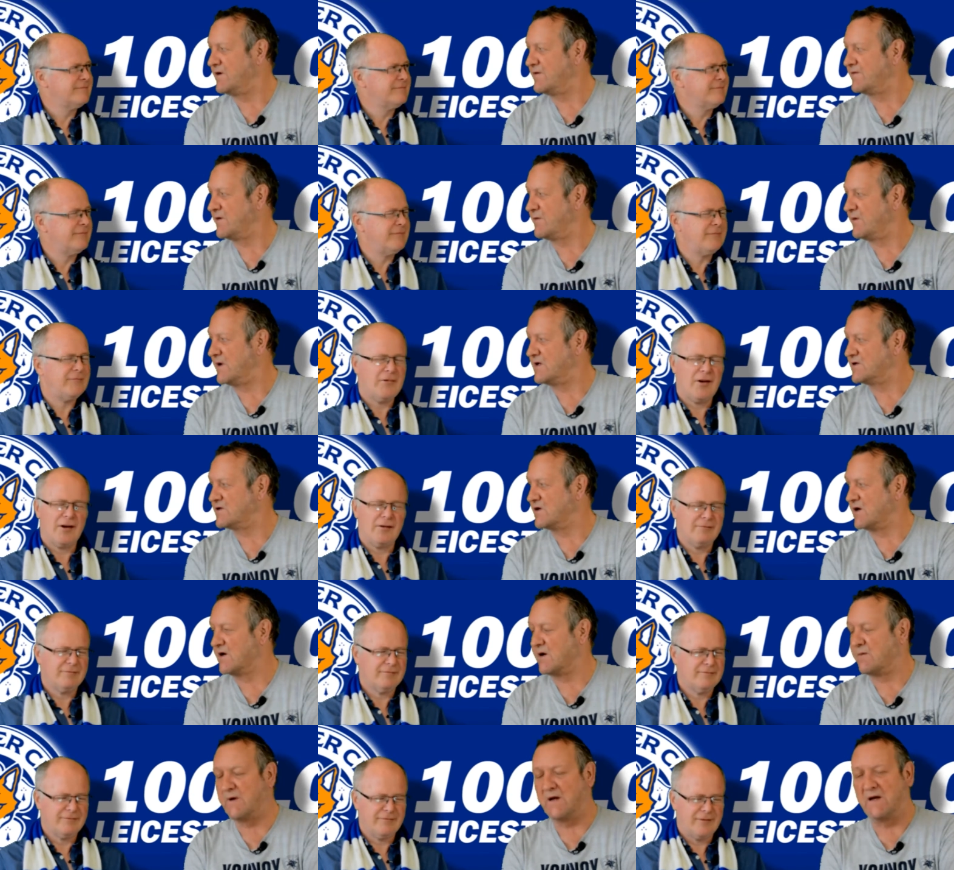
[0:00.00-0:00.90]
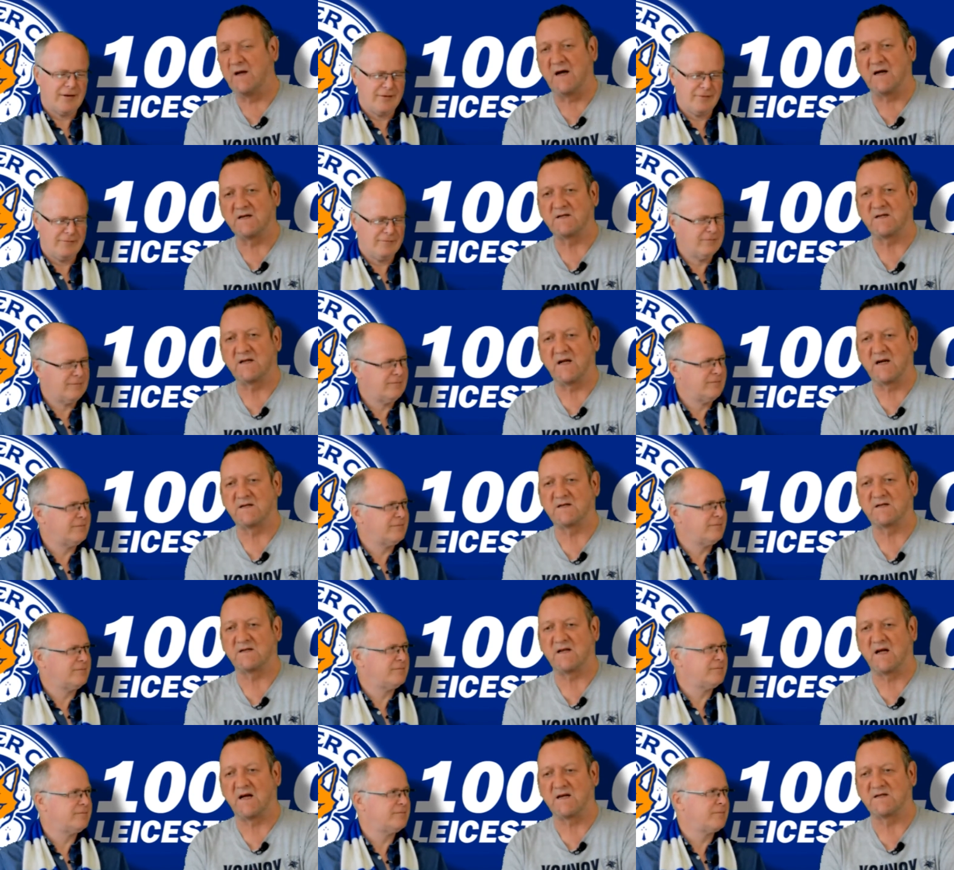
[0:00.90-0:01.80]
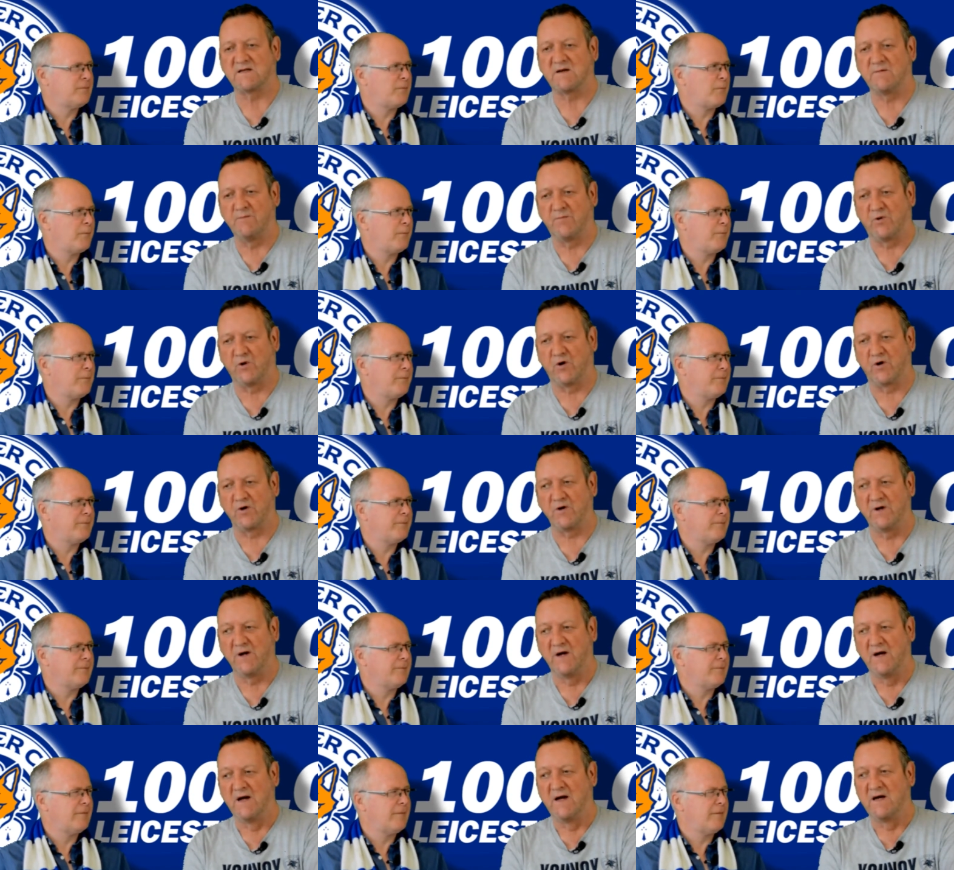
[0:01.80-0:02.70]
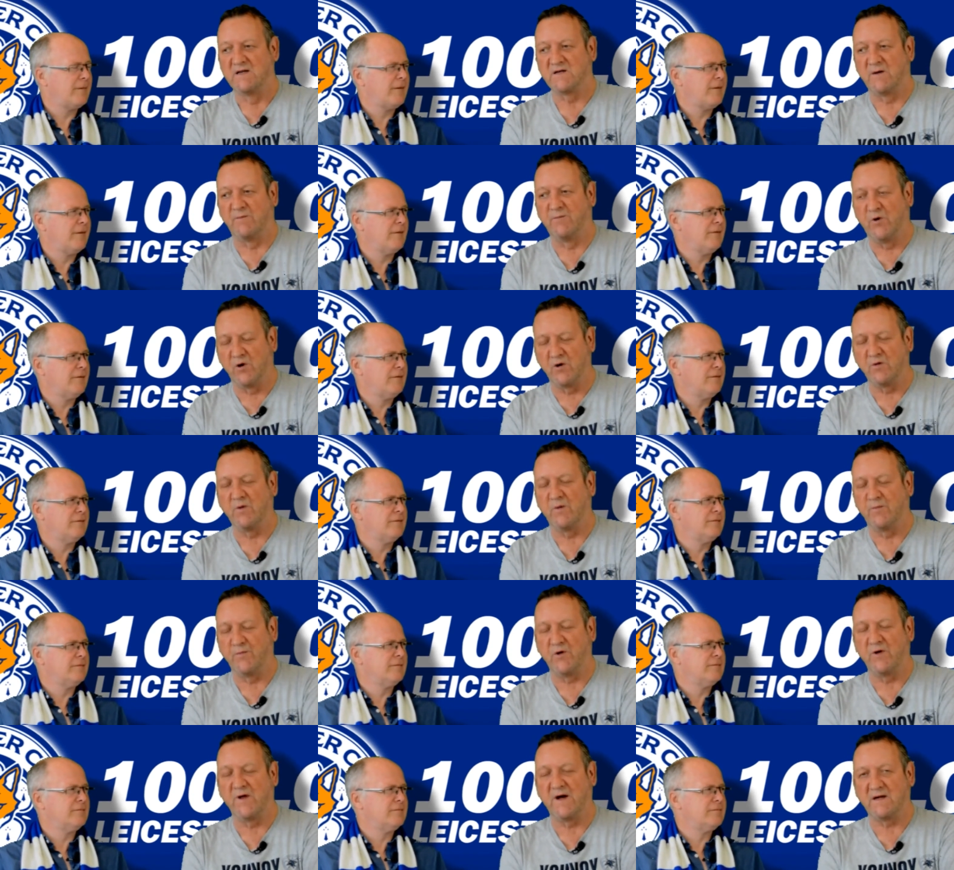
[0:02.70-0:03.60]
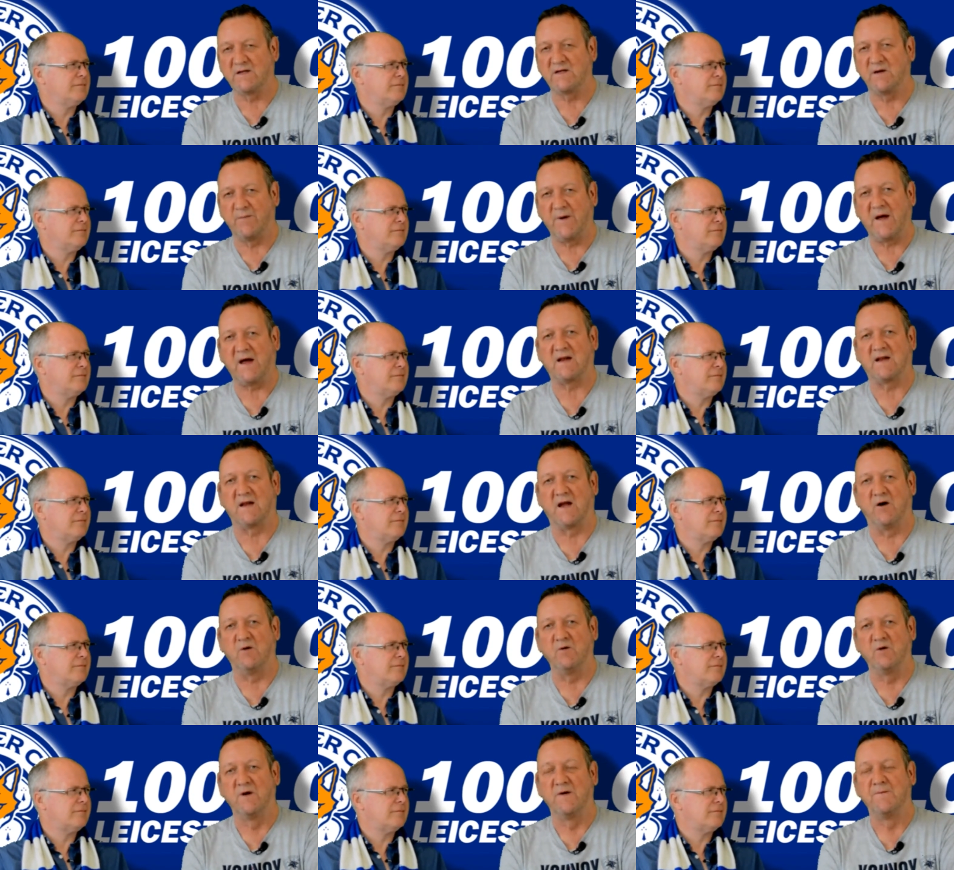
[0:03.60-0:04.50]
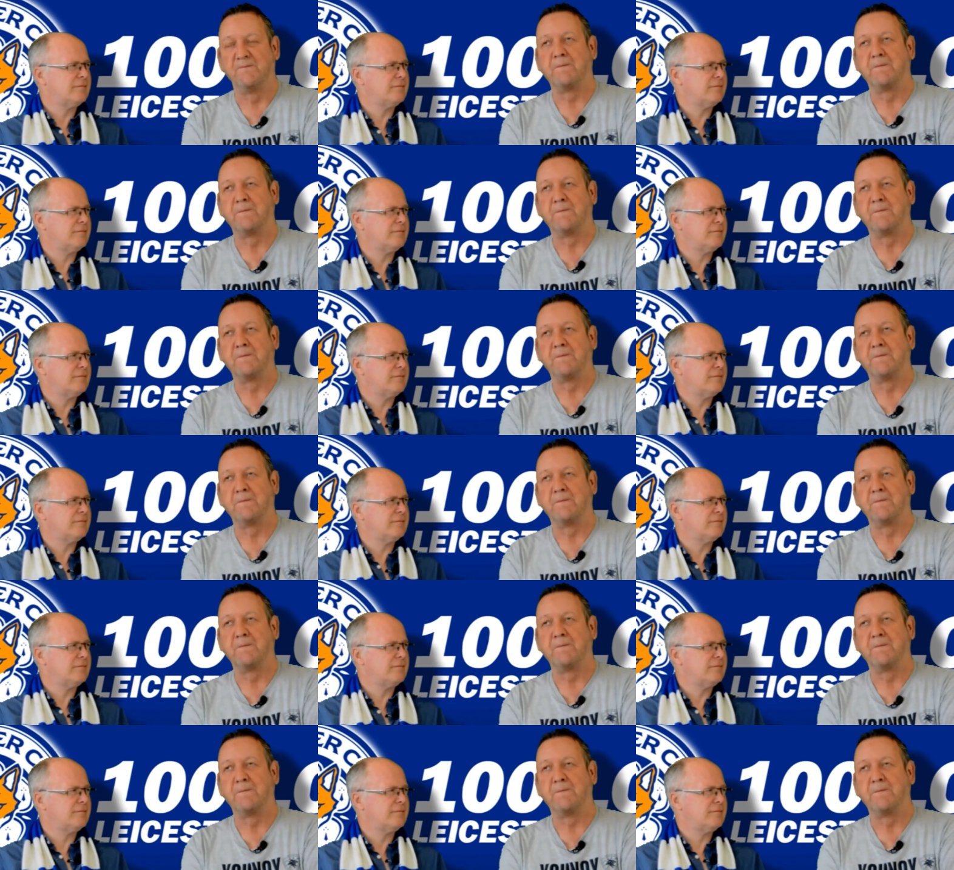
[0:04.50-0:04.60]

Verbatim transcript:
Speaker 1: every week, no, John. I mean, no. that's, that's, that's important. It's important we put that to bed now.